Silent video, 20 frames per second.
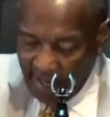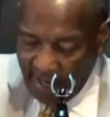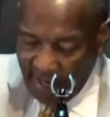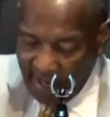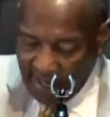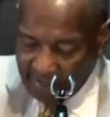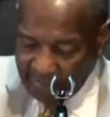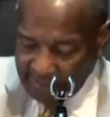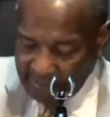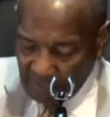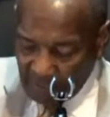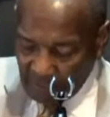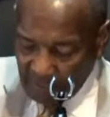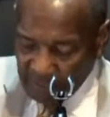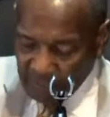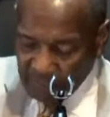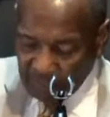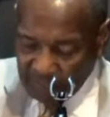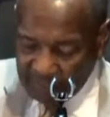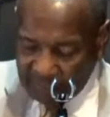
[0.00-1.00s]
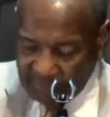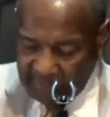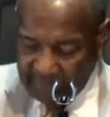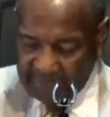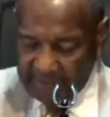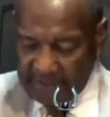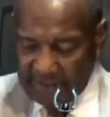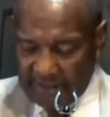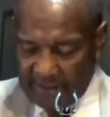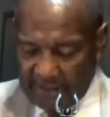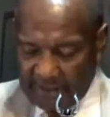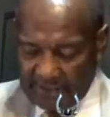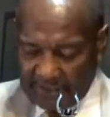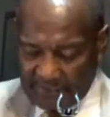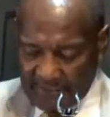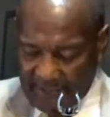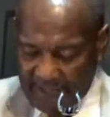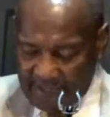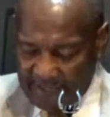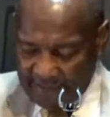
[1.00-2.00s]
And he also
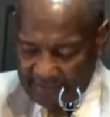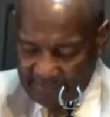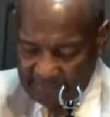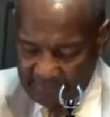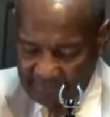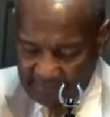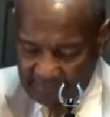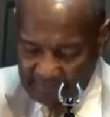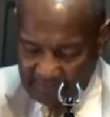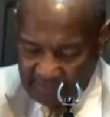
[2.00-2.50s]
indicated that